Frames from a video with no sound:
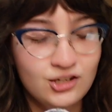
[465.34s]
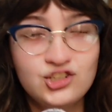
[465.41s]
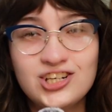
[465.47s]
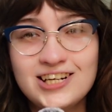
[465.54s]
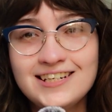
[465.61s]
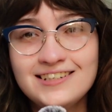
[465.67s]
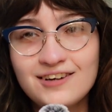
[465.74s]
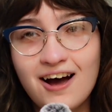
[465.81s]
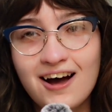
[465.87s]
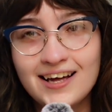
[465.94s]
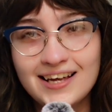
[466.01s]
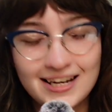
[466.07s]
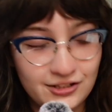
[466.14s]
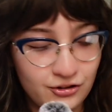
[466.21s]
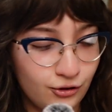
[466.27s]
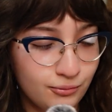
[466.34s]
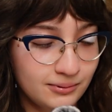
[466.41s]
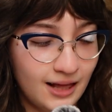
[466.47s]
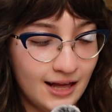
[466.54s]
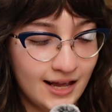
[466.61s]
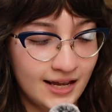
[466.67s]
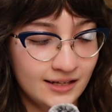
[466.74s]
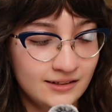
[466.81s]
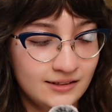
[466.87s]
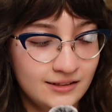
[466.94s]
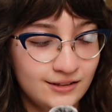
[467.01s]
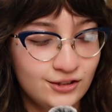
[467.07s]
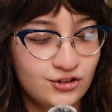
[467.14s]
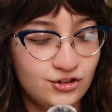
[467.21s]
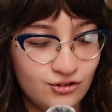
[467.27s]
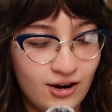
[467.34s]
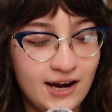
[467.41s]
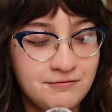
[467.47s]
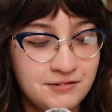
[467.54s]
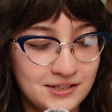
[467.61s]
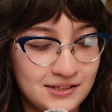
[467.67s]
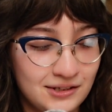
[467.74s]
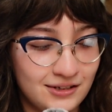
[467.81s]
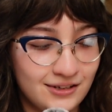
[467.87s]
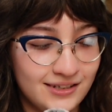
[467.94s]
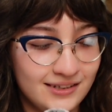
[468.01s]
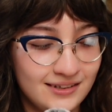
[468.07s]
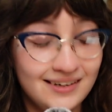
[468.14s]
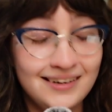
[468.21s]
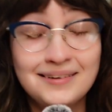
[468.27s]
cheat not in your play; strive to learn;